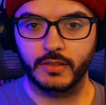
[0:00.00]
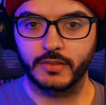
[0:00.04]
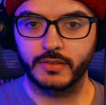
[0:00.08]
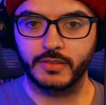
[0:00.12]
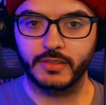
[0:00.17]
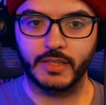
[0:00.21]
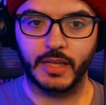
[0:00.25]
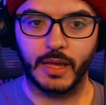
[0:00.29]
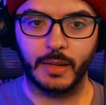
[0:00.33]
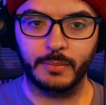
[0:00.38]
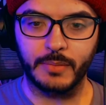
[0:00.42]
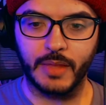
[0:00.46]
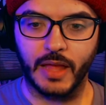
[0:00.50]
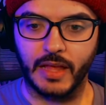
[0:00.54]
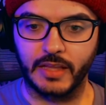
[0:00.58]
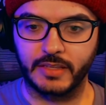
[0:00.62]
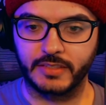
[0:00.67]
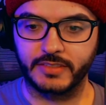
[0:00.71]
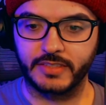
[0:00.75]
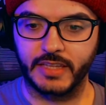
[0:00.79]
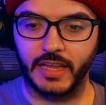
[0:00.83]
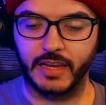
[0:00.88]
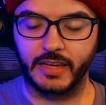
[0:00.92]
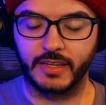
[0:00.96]
See, I'm not
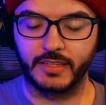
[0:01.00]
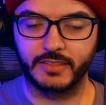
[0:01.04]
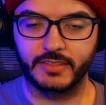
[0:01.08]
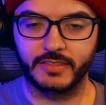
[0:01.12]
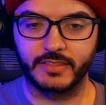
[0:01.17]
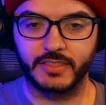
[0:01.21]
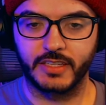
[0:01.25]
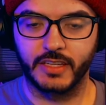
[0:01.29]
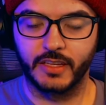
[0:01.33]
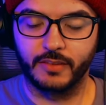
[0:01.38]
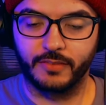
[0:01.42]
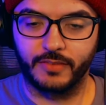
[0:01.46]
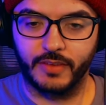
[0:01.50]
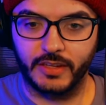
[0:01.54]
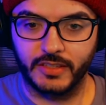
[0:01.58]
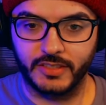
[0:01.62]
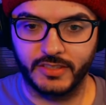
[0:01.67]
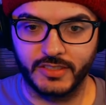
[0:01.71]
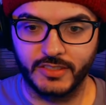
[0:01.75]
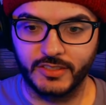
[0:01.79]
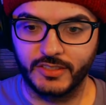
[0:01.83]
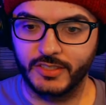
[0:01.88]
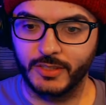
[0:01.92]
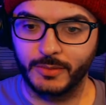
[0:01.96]
standing still if I
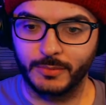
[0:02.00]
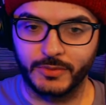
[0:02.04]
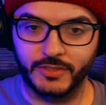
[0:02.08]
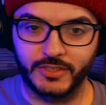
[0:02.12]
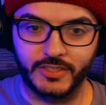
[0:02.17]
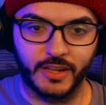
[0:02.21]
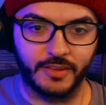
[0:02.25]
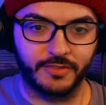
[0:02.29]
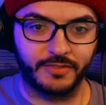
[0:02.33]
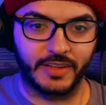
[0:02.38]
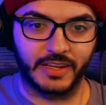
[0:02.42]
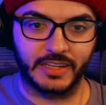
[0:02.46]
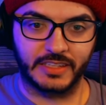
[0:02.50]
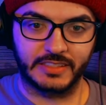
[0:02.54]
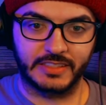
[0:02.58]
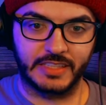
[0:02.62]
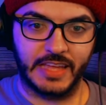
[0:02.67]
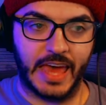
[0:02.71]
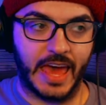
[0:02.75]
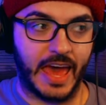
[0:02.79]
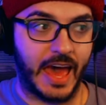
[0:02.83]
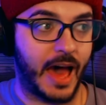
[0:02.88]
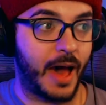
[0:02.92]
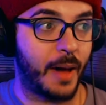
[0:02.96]
see some stuff like
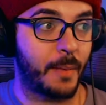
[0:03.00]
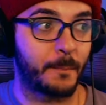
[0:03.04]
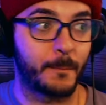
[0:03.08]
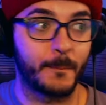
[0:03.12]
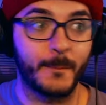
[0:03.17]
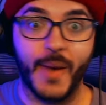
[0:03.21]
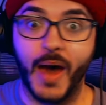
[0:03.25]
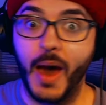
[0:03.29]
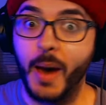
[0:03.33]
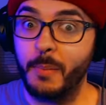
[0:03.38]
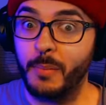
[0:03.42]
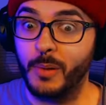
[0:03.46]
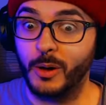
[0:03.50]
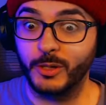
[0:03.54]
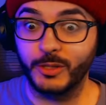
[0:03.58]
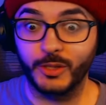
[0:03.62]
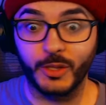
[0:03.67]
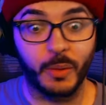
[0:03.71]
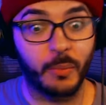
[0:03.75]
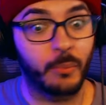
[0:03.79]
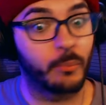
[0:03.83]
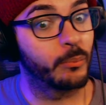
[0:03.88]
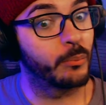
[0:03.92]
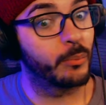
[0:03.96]
that. I'm I'm on
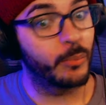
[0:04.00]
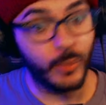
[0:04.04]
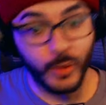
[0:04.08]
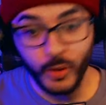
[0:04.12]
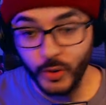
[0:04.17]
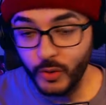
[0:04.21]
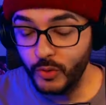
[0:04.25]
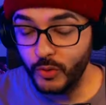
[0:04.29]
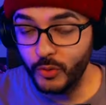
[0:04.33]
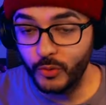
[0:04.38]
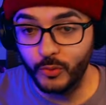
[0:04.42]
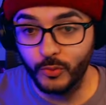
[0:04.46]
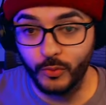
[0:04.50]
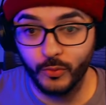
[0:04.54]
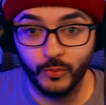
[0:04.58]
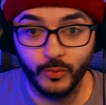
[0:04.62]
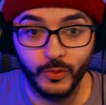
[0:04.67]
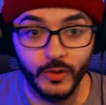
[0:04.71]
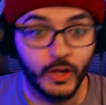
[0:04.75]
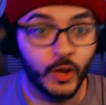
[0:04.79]
the move.